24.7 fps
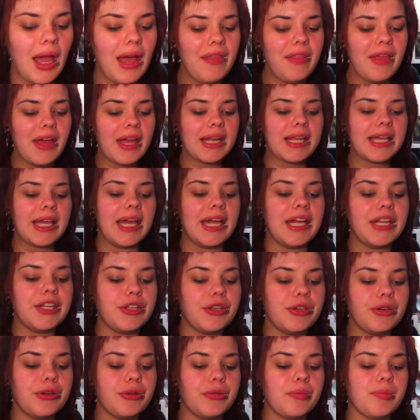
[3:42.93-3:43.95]
And then,
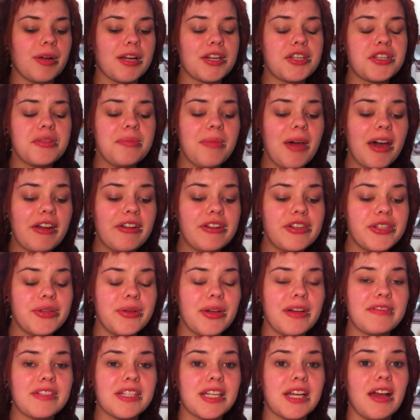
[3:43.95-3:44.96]
can you brush them out, or do
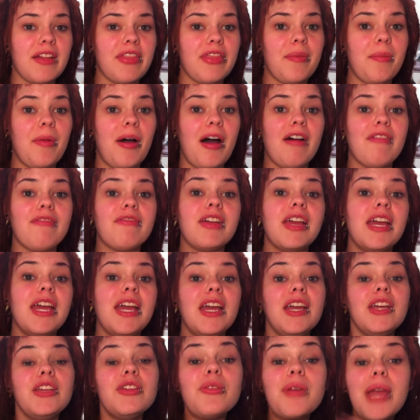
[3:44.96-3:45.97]
you have to cut them off?
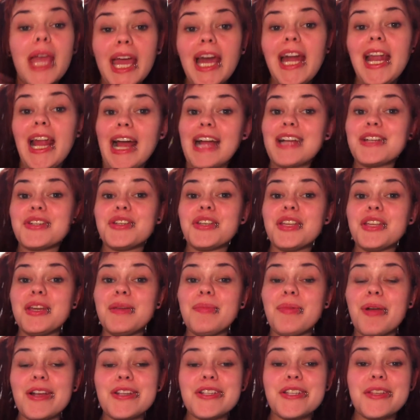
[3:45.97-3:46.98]
You can
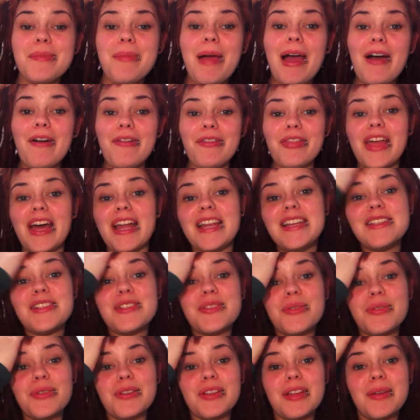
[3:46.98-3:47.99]
actually brush them out. That is
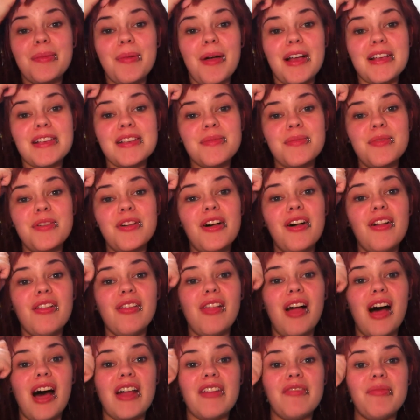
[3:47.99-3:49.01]
totally possible. A
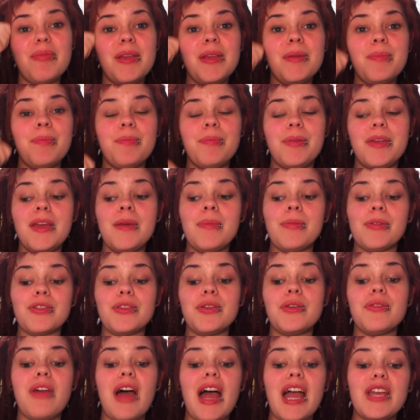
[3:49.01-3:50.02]
lot of people
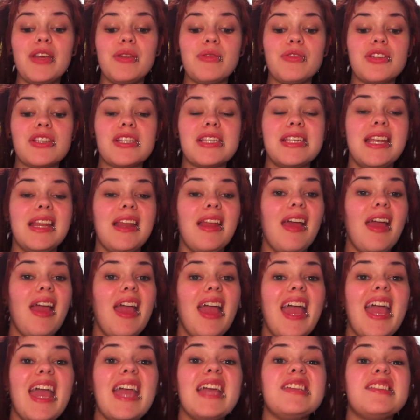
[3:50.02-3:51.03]
do that. You just need
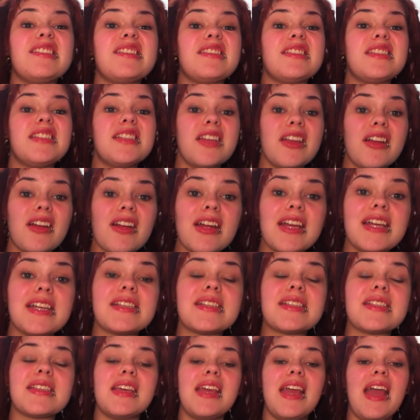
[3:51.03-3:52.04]
a
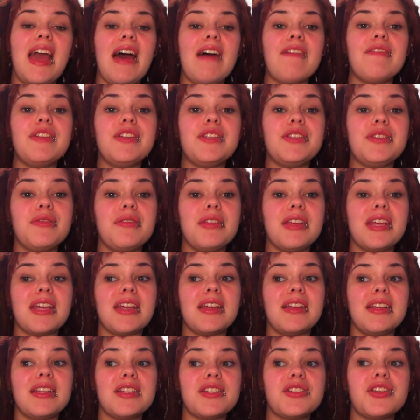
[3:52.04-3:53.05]
seriously heavy-duty
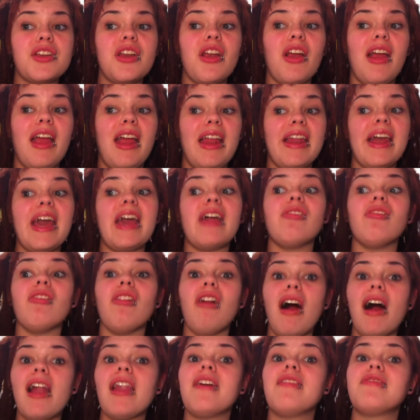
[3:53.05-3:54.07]
conditioner and a
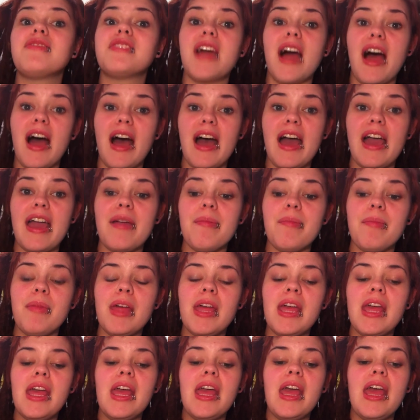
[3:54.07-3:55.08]
lot of time
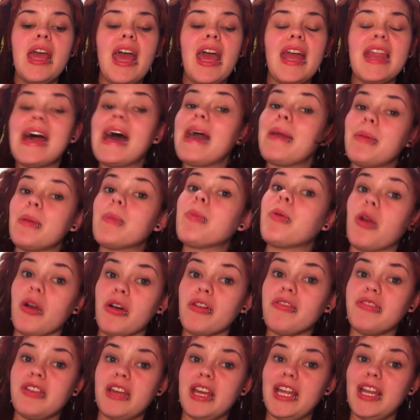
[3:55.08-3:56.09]
and
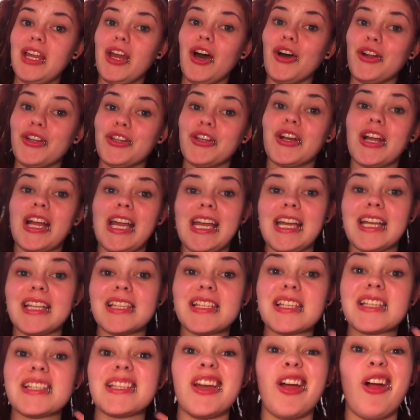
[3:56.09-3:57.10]
ibuprofen on your
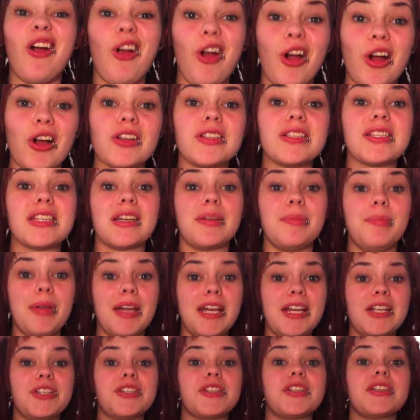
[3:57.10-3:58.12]
hands, because it hurts like a
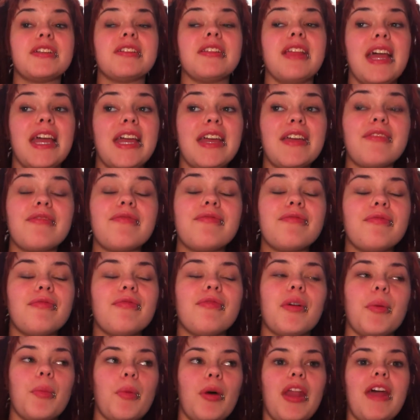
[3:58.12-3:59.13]
bitch, like,
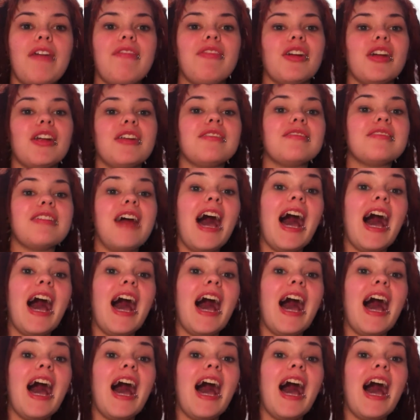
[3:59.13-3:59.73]
from what I've heard.